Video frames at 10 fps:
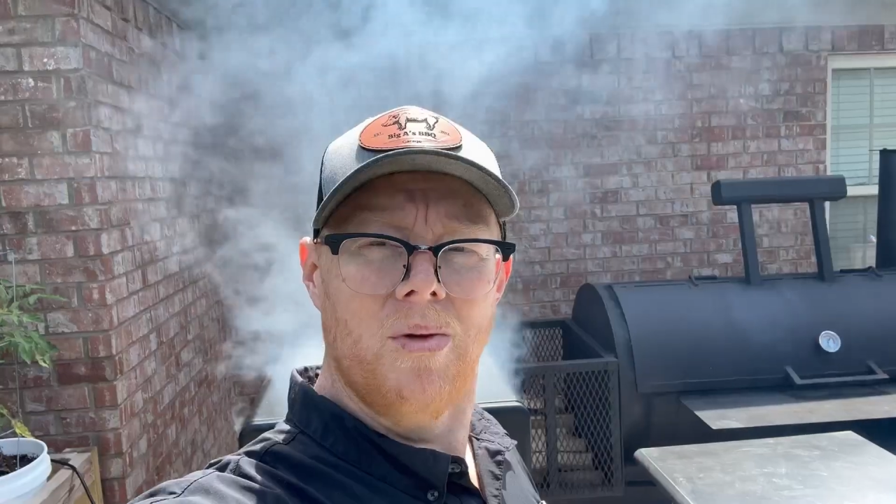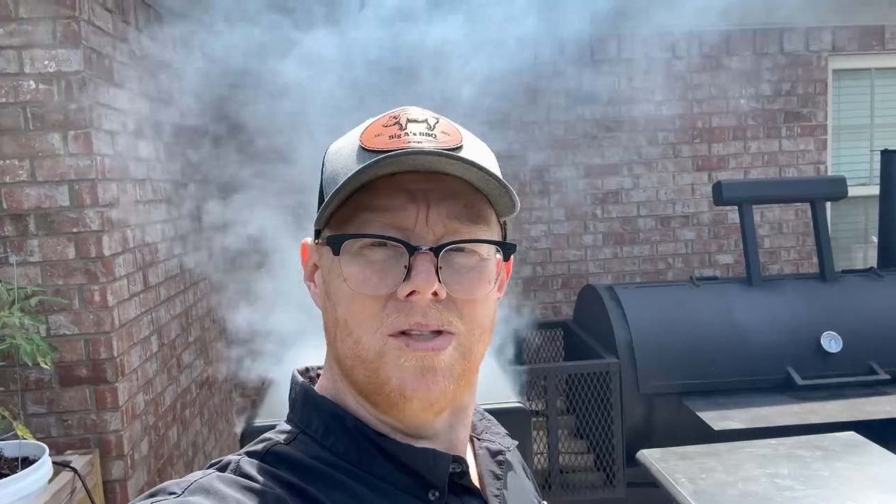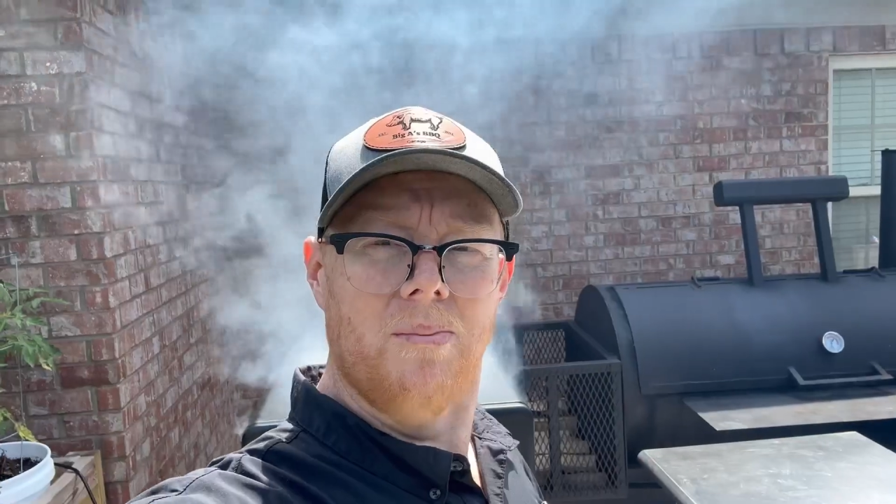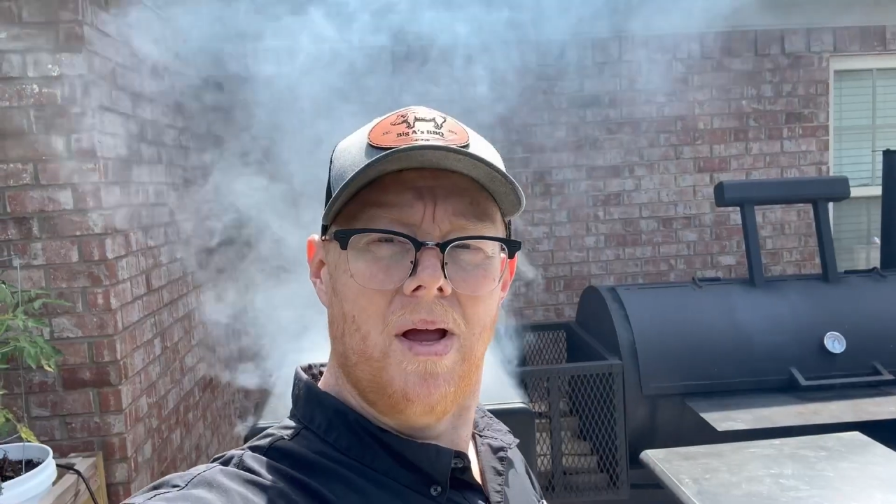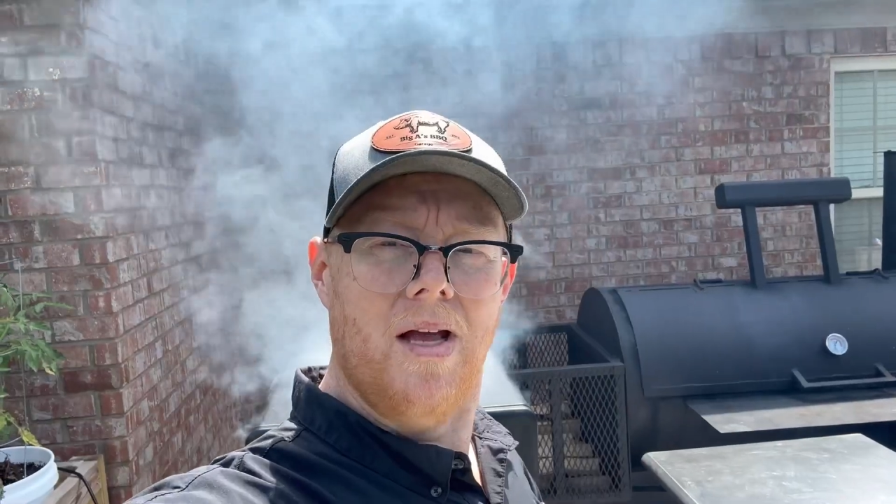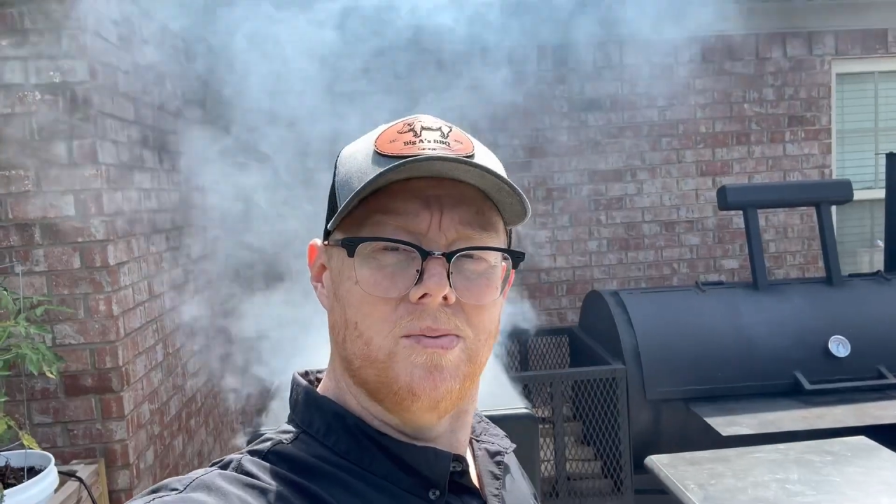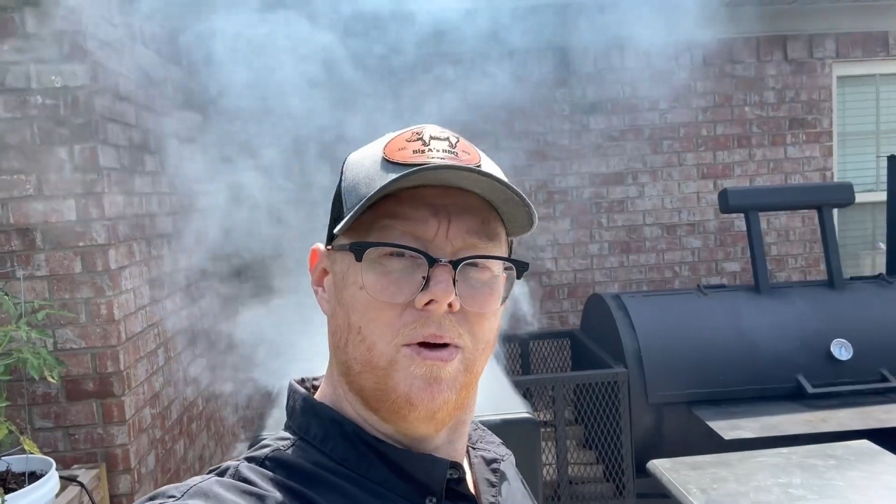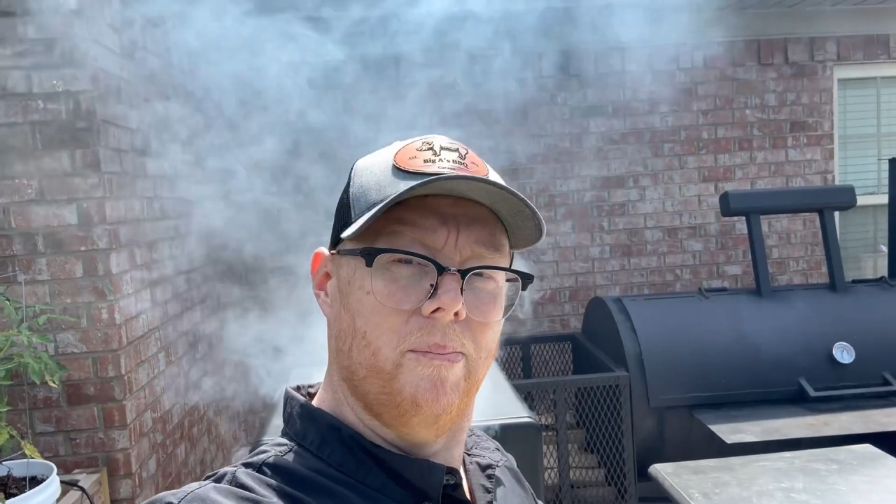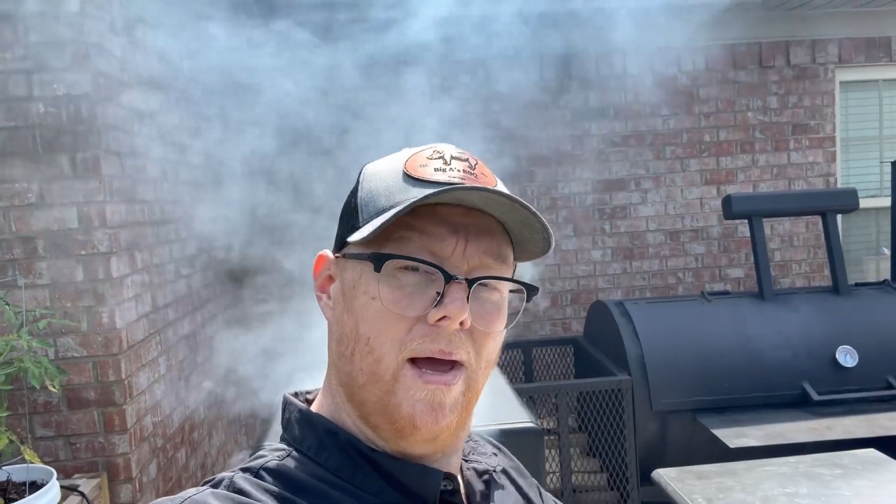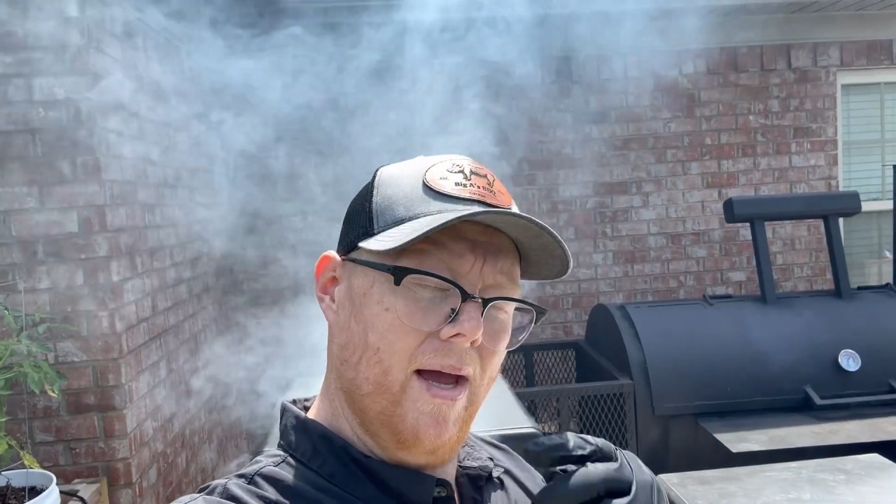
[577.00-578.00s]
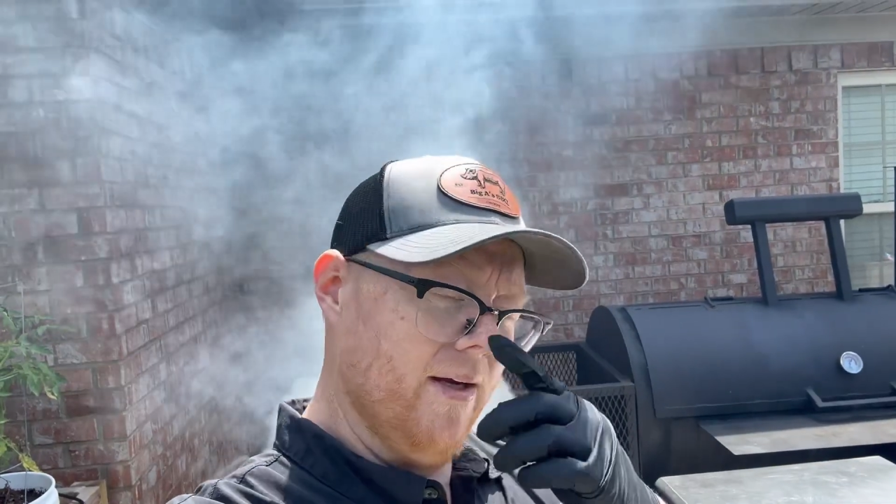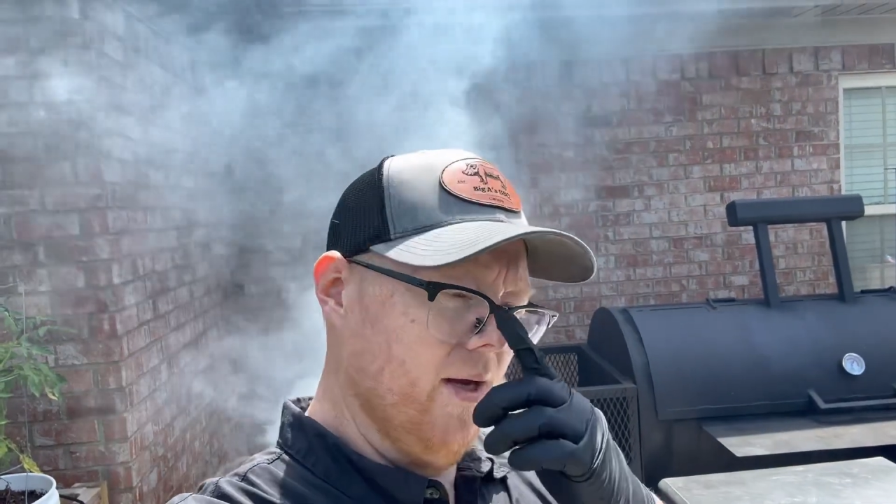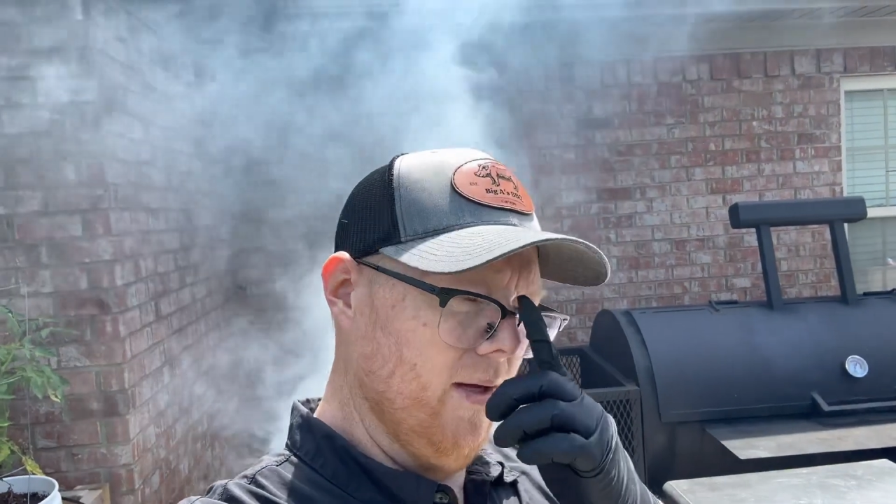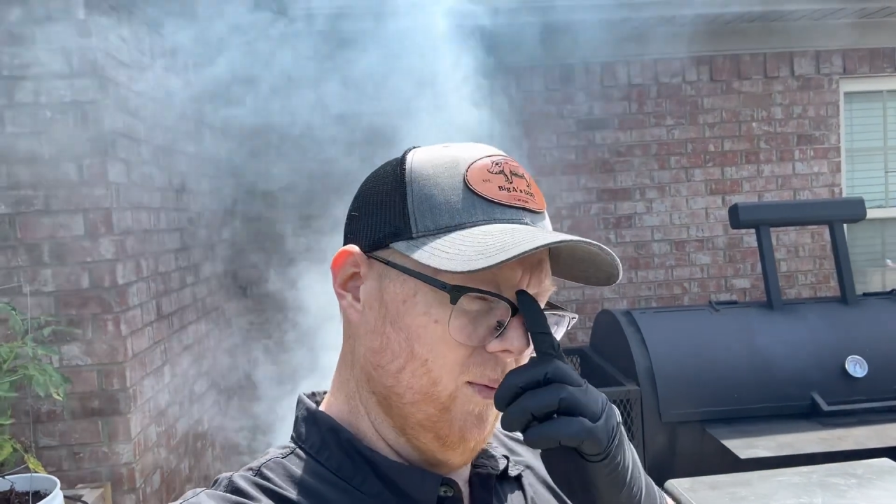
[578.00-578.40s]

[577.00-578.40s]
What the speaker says: What's up, guys? We're back.